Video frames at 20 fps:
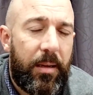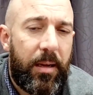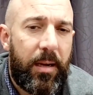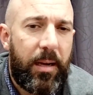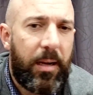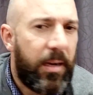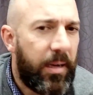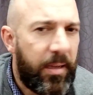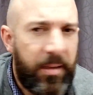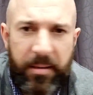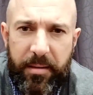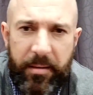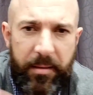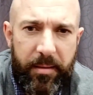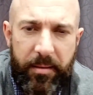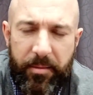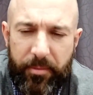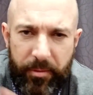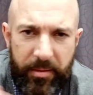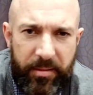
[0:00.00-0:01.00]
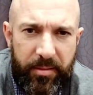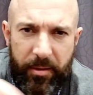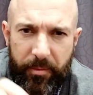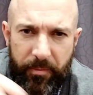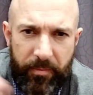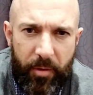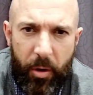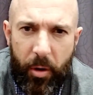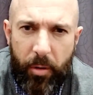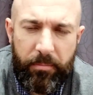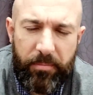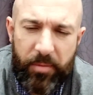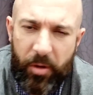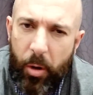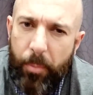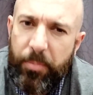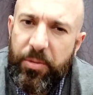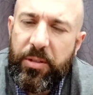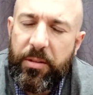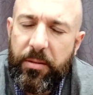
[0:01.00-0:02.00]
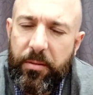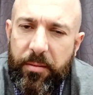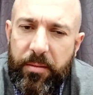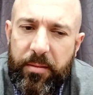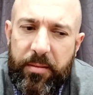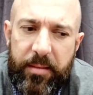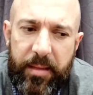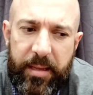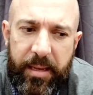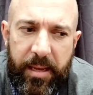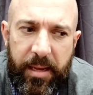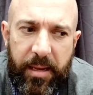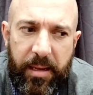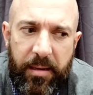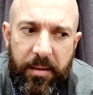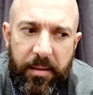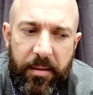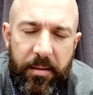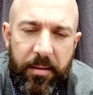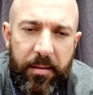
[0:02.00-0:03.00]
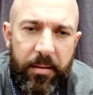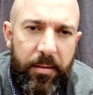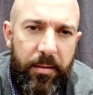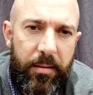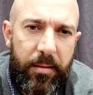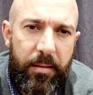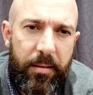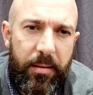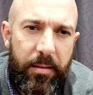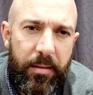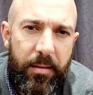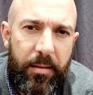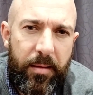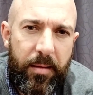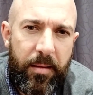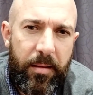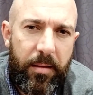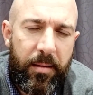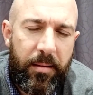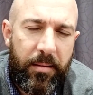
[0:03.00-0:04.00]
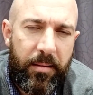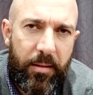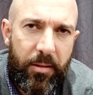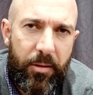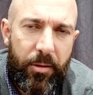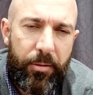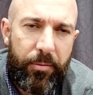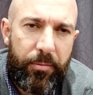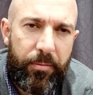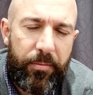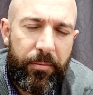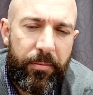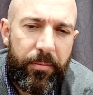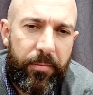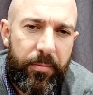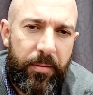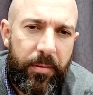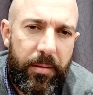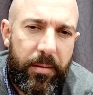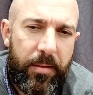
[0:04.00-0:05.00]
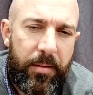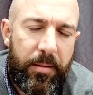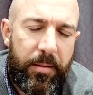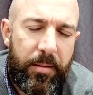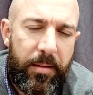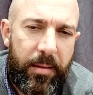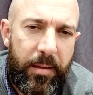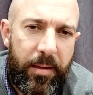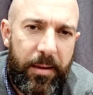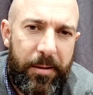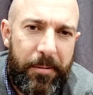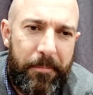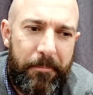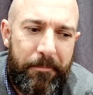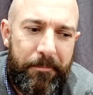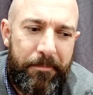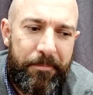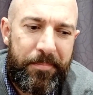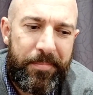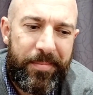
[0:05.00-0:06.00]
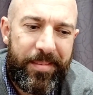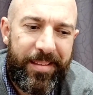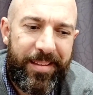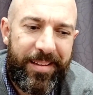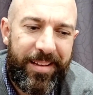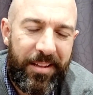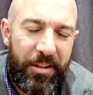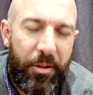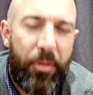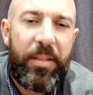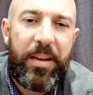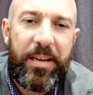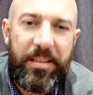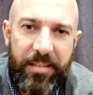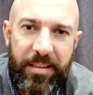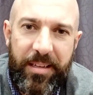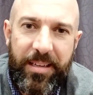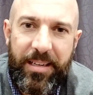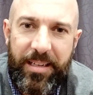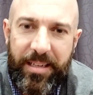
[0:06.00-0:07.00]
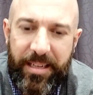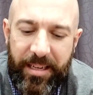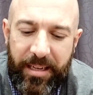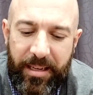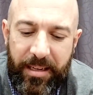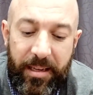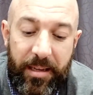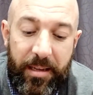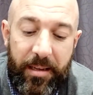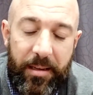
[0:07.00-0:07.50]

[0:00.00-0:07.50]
And there's all these kind of options, and there's a lot that isn't clear.